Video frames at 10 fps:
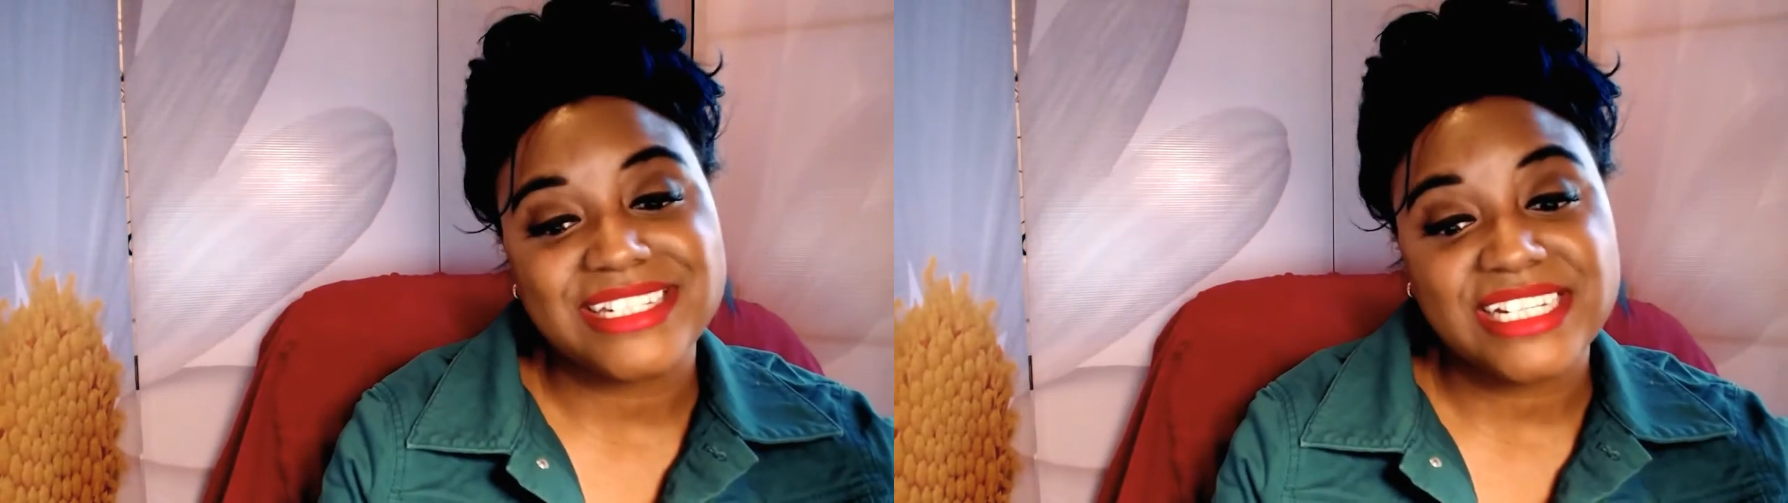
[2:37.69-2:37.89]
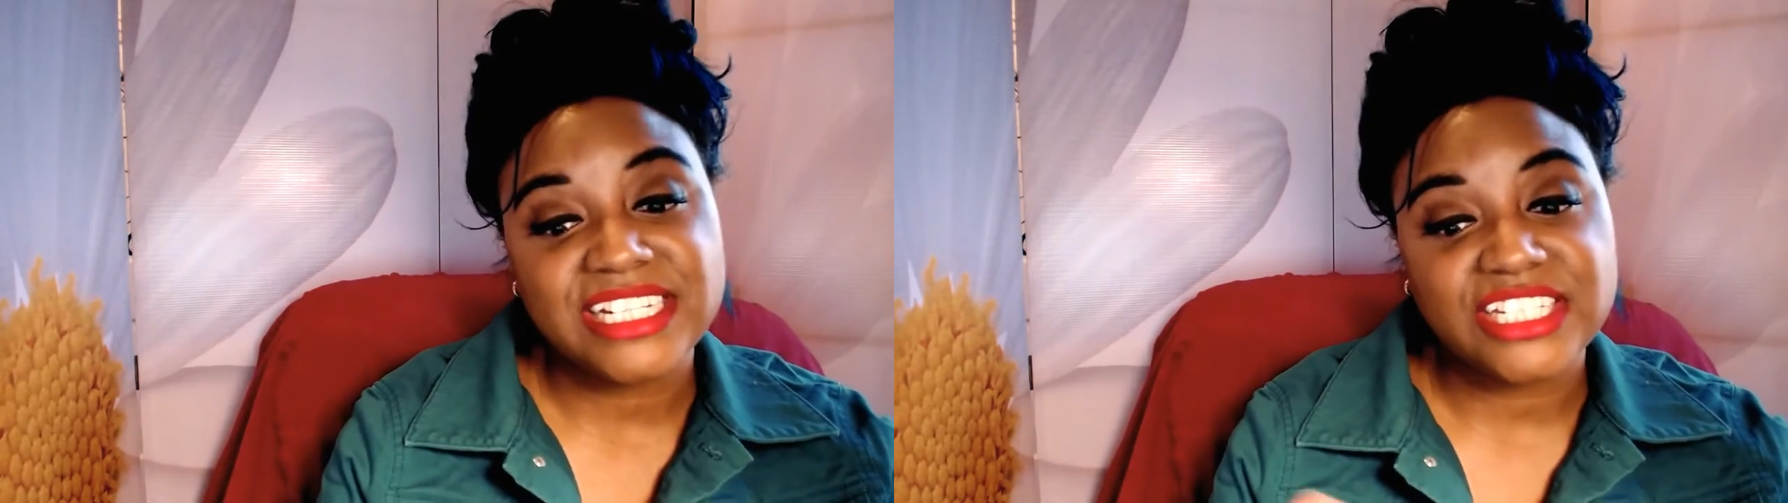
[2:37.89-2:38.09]

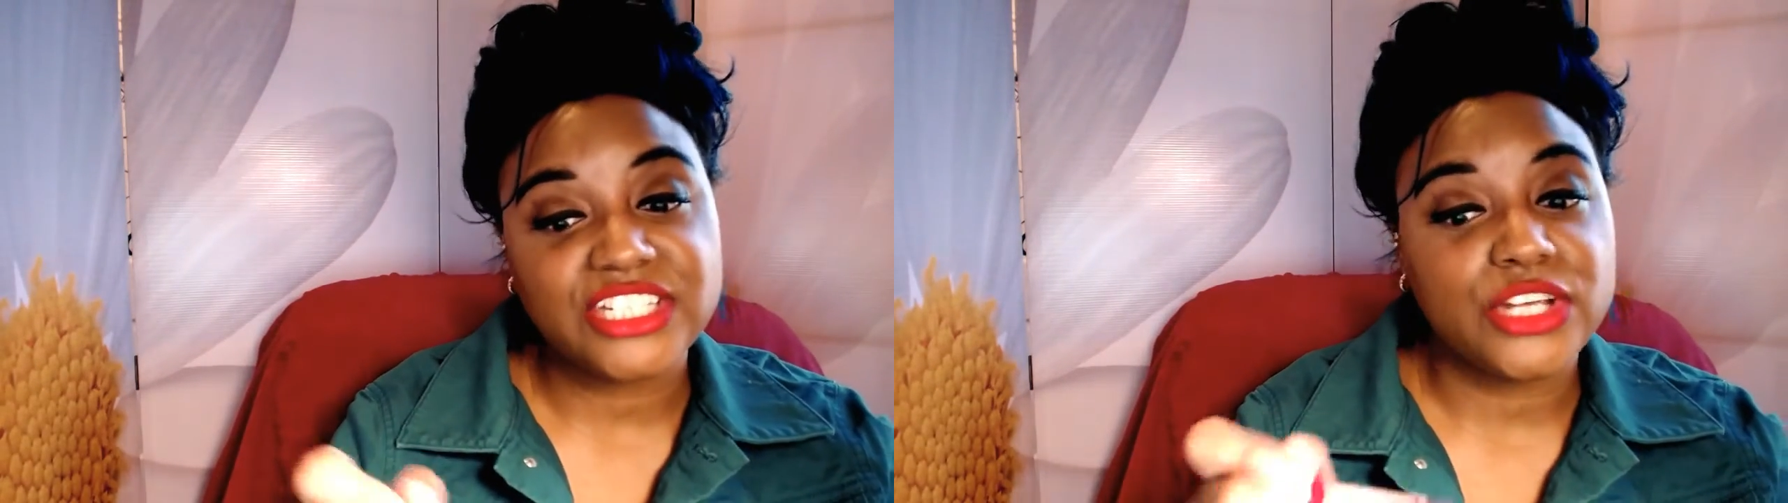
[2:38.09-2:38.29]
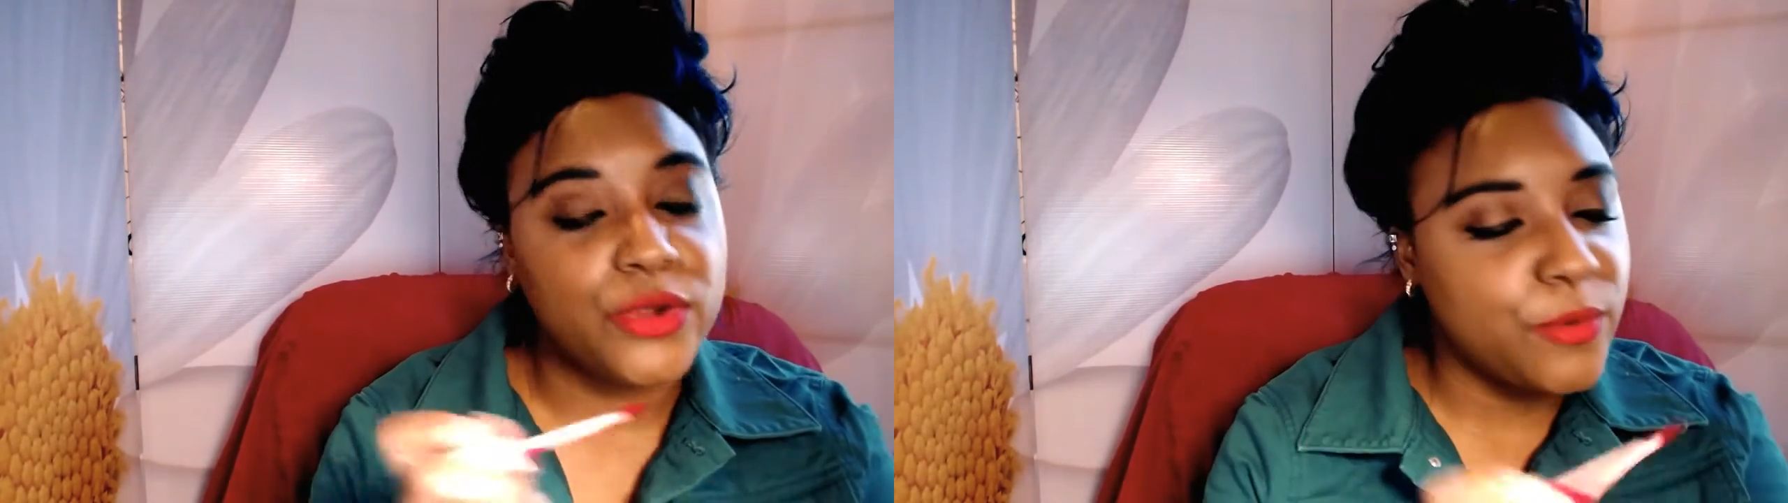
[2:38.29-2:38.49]
Like, it's
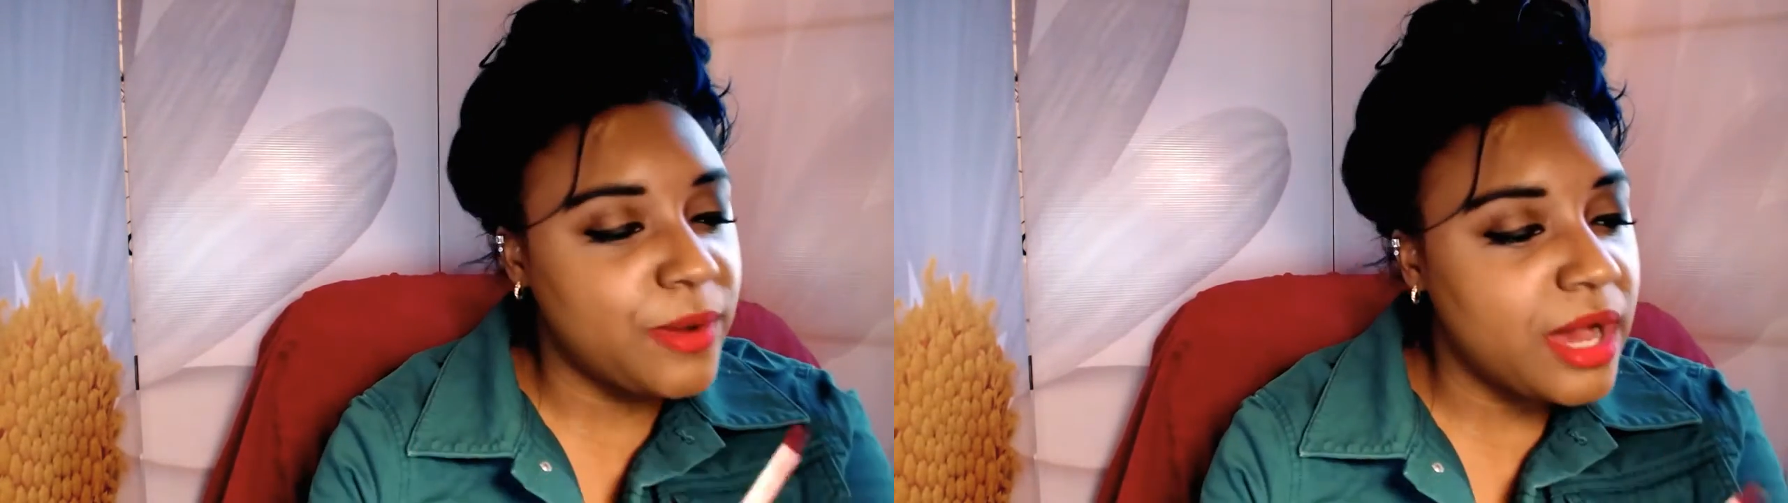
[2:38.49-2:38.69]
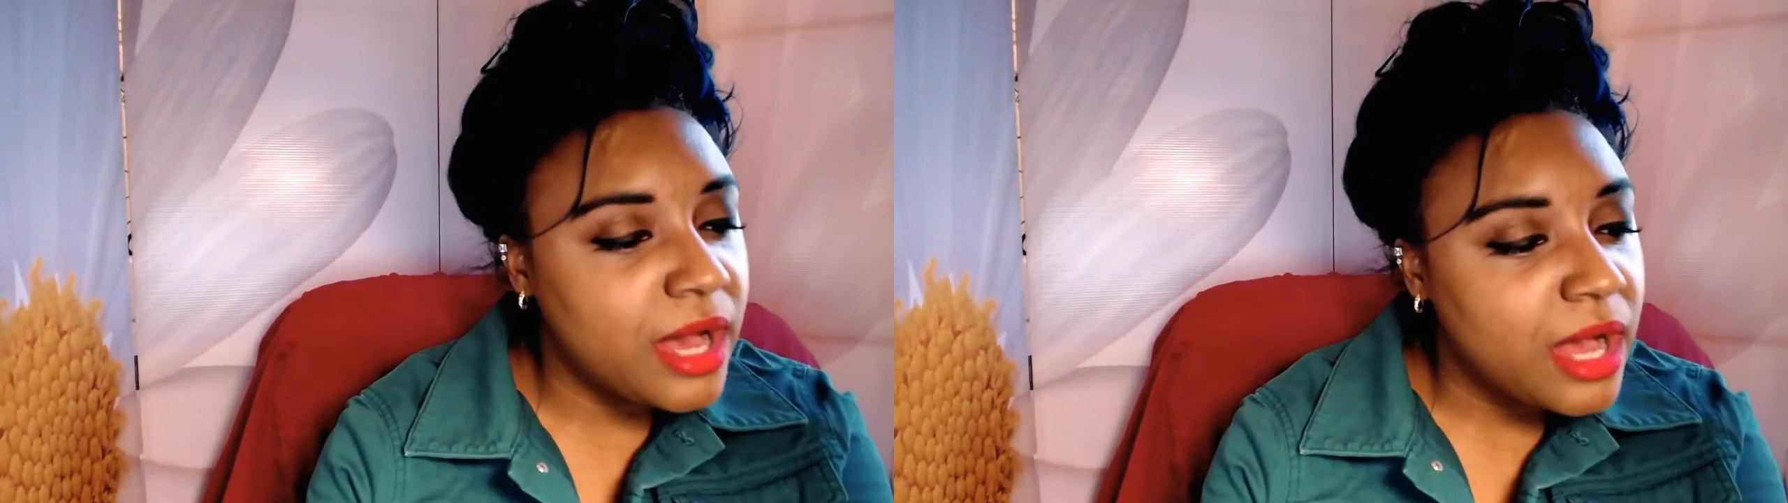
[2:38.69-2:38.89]

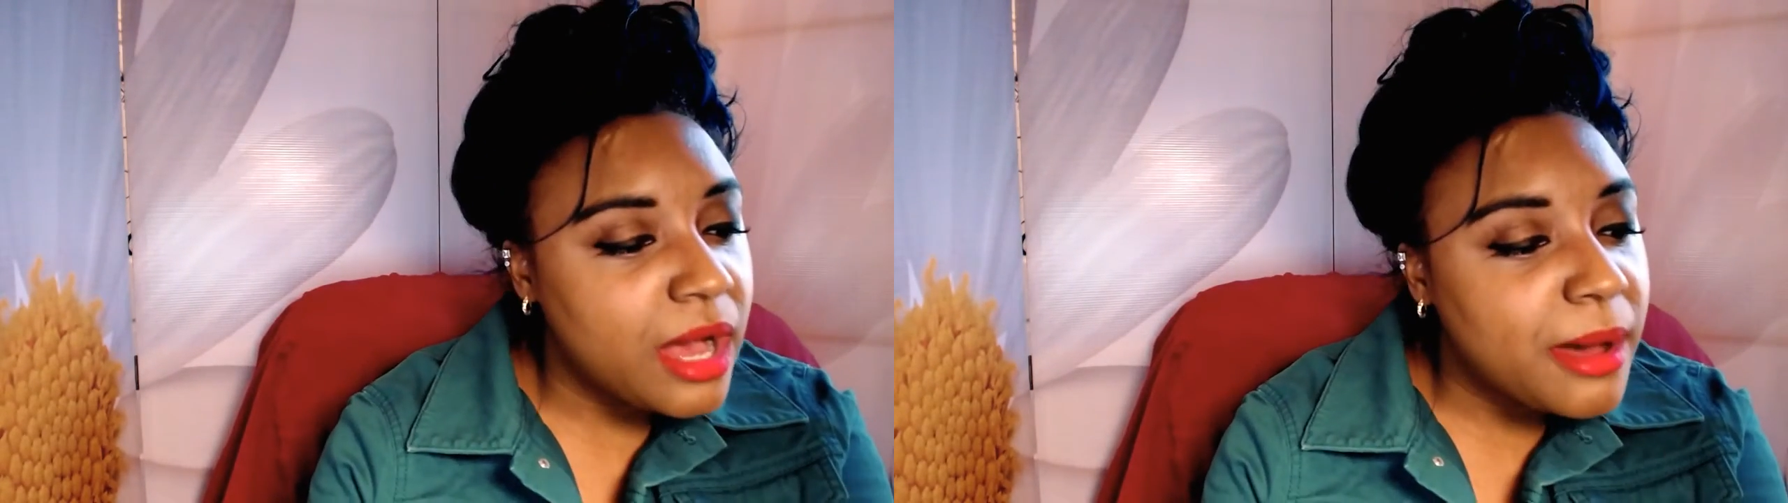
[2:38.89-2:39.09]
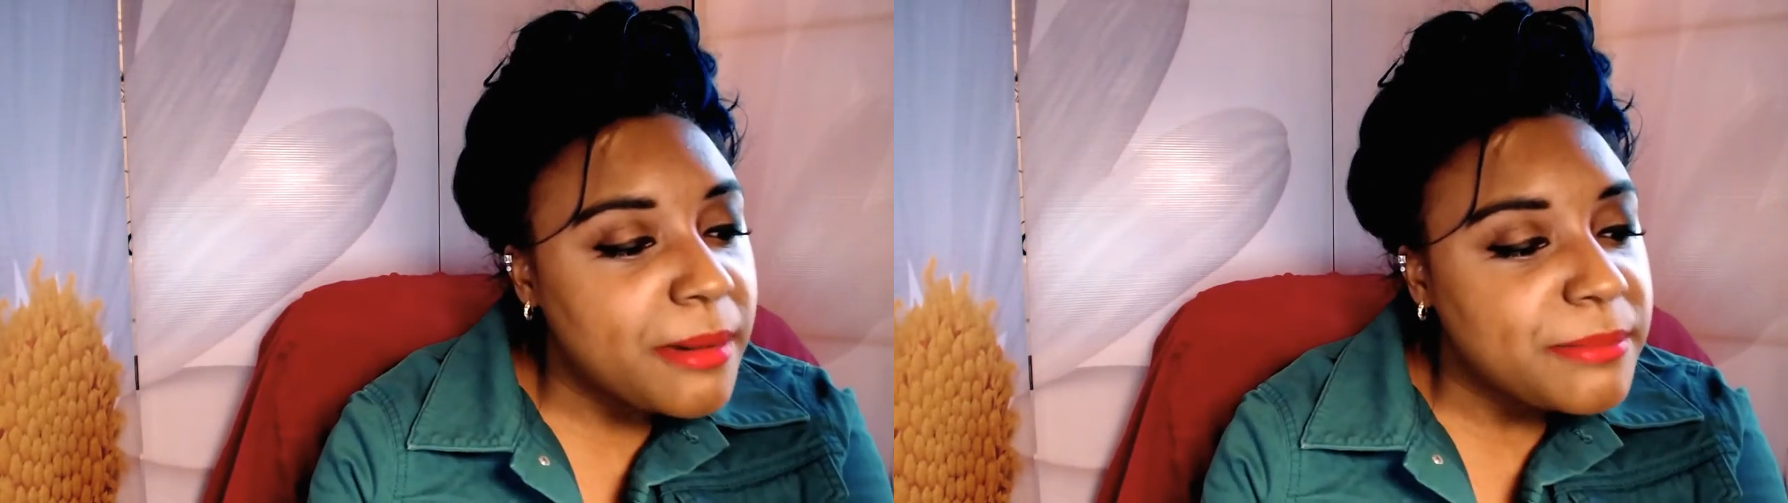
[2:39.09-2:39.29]
so
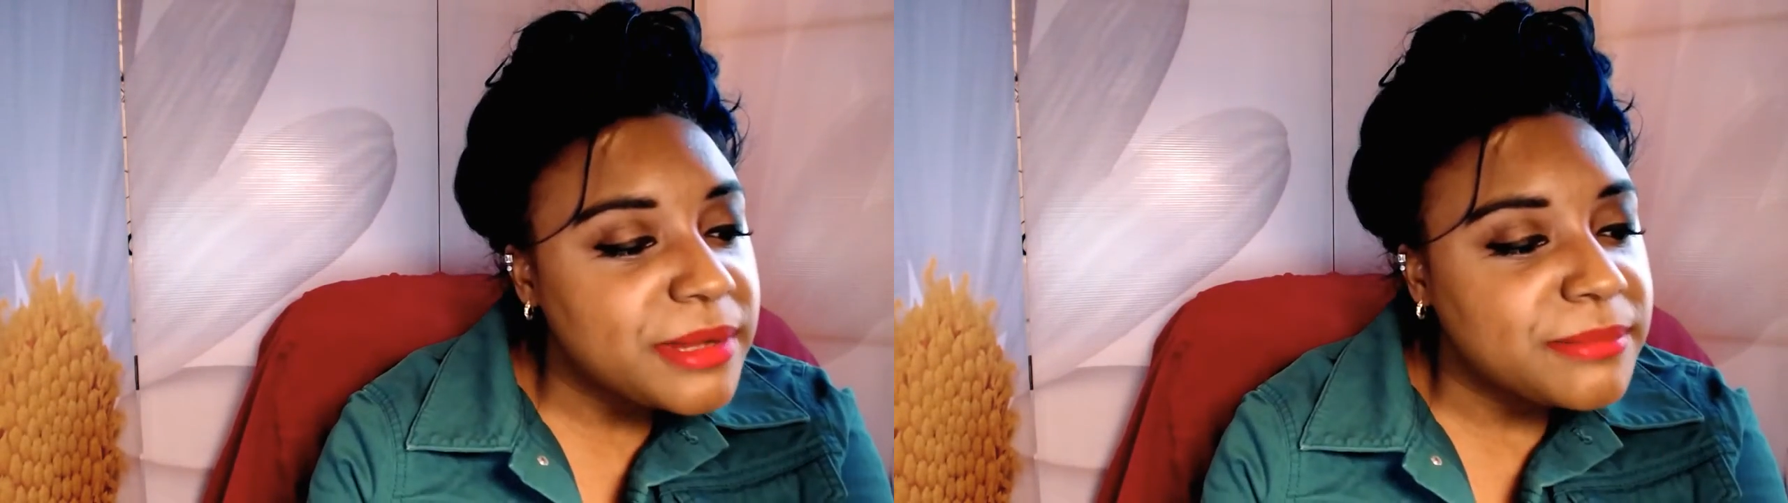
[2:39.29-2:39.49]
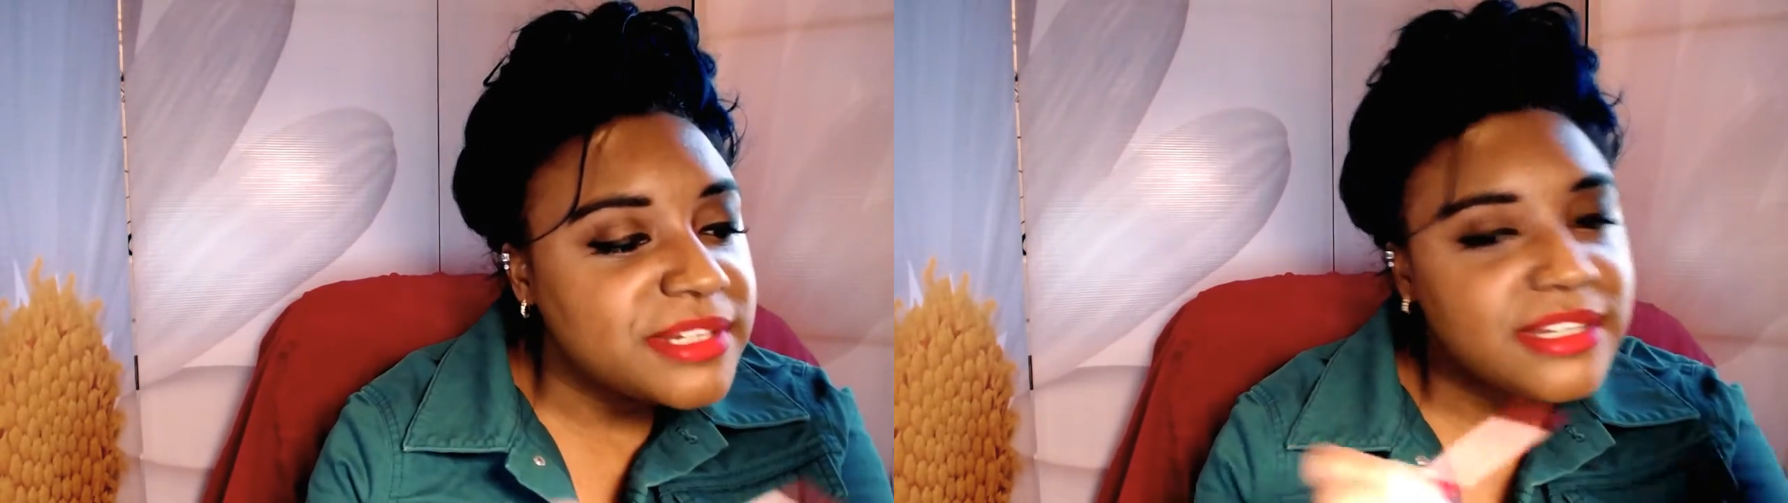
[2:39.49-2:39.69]

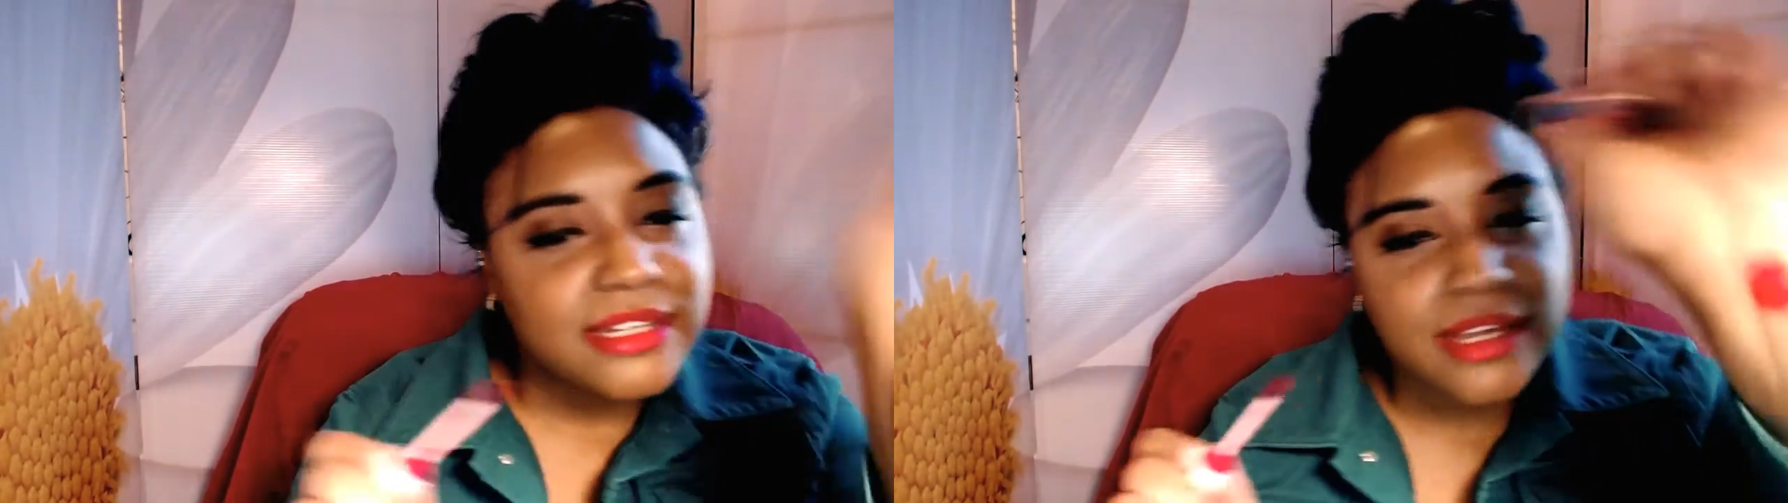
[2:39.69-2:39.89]
pigmented.